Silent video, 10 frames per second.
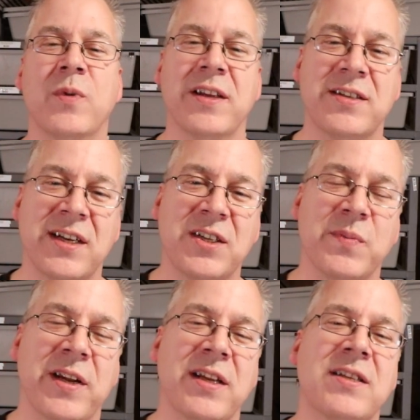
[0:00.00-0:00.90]
one at 6
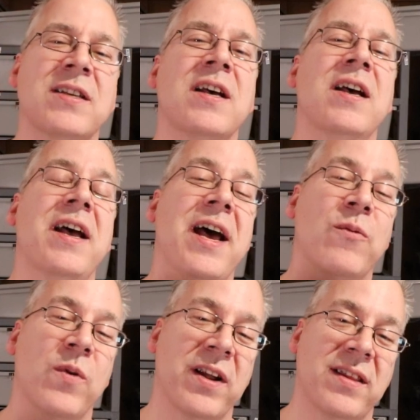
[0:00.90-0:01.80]
minutes,
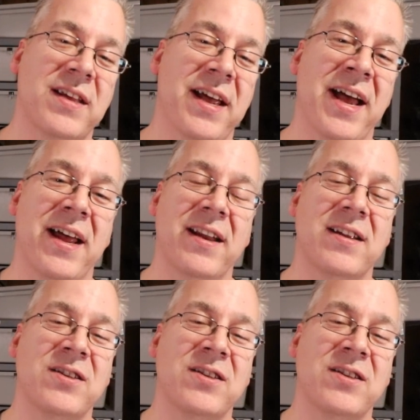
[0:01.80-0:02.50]
and one at the end.